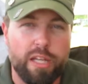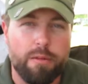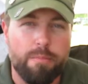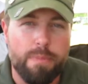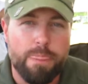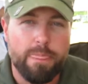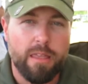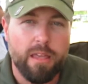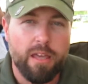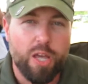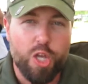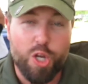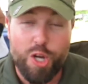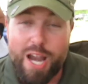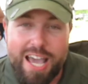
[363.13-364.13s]
freedom.
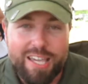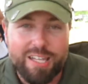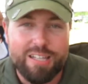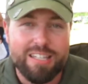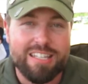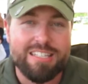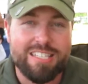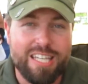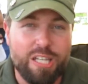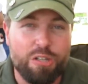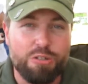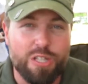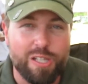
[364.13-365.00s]
You're not going to continue